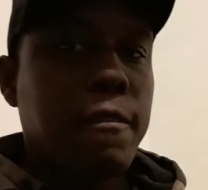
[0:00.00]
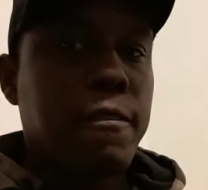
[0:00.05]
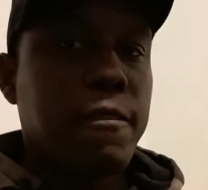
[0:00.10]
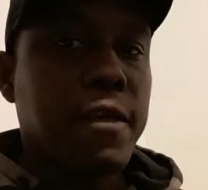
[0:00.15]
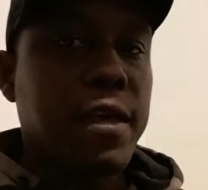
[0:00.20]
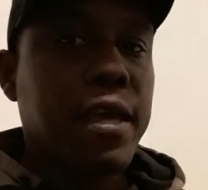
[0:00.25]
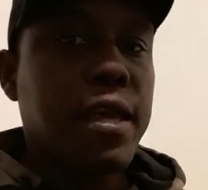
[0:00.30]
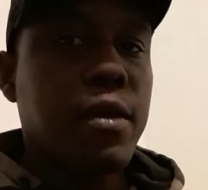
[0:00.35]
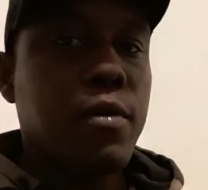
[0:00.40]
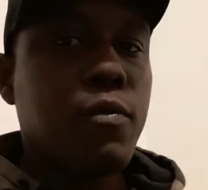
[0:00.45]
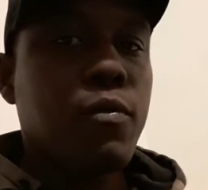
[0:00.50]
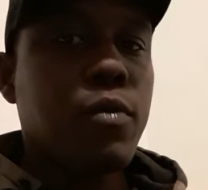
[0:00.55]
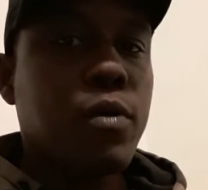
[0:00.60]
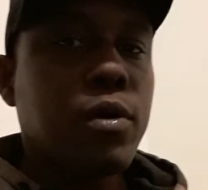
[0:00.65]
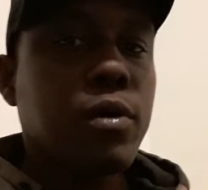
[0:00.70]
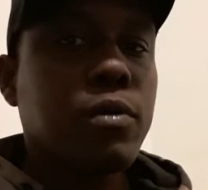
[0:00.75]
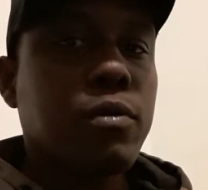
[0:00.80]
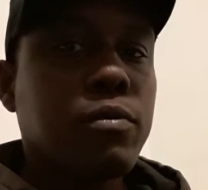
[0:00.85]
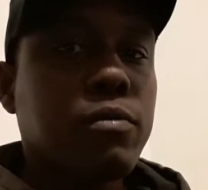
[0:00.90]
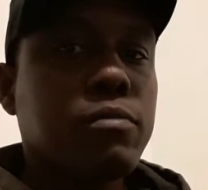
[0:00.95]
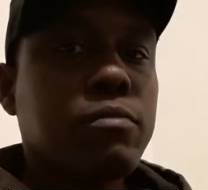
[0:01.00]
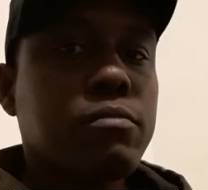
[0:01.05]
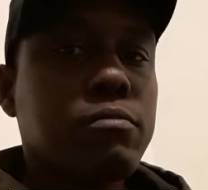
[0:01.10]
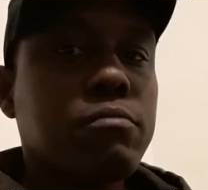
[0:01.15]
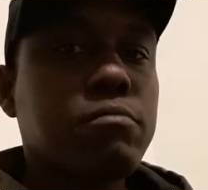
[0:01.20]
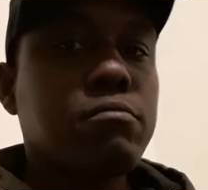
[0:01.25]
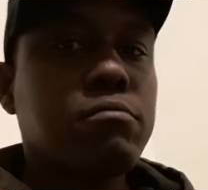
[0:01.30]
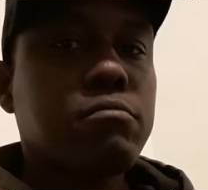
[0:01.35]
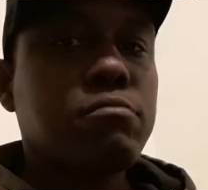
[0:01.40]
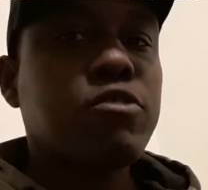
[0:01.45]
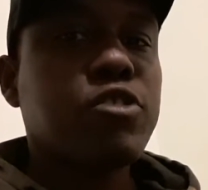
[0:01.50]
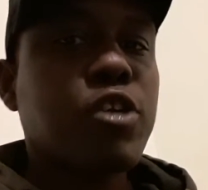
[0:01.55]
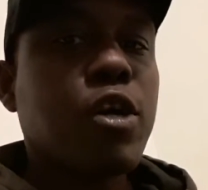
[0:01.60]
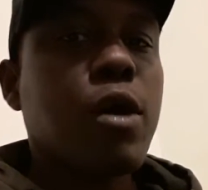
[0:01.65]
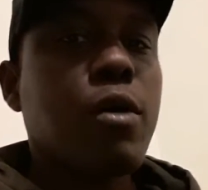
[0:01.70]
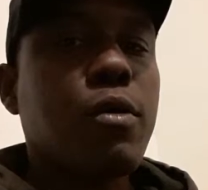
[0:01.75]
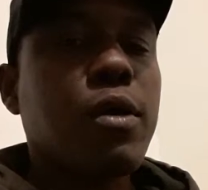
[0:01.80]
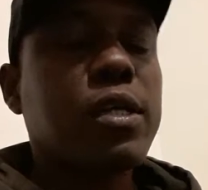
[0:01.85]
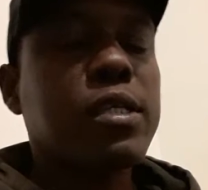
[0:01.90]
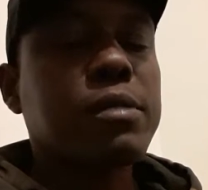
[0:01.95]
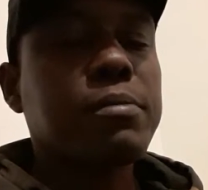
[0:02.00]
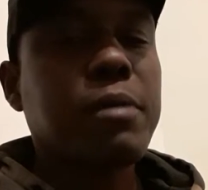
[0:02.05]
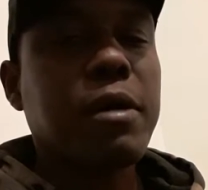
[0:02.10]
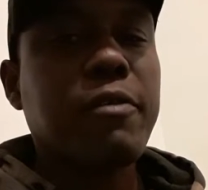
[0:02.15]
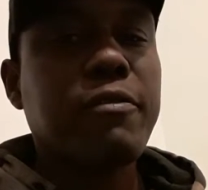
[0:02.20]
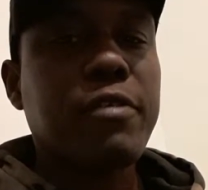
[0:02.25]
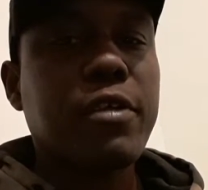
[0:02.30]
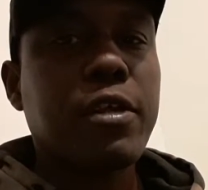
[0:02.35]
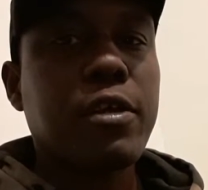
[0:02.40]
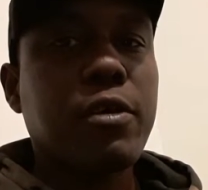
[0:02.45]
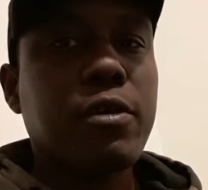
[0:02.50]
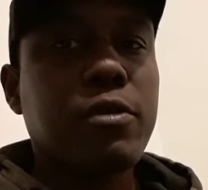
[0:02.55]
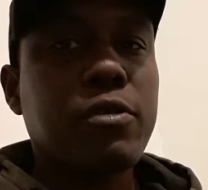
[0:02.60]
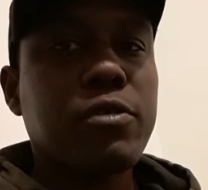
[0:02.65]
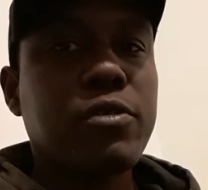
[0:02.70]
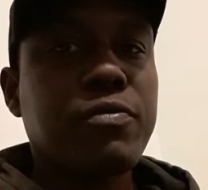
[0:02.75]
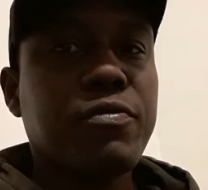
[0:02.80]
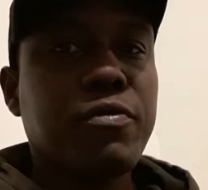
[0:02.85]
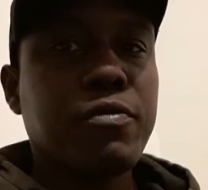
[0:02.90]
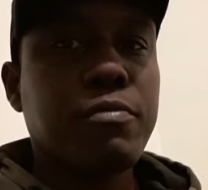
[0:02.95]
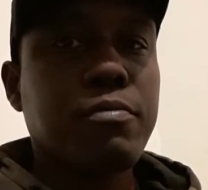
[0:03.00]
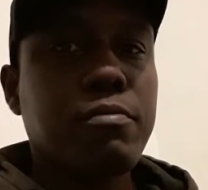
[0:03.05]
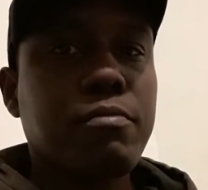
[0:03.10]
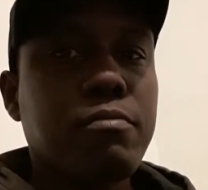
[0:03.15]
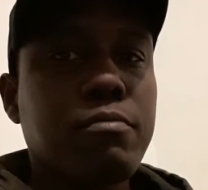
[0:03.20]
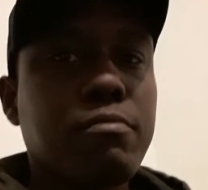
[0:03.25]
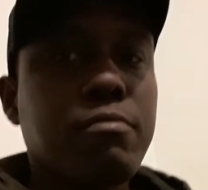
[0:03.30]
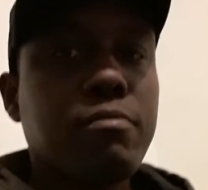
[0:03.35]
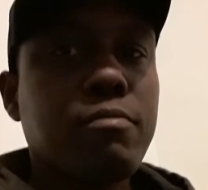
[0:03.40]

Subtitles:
they will start watching my videos from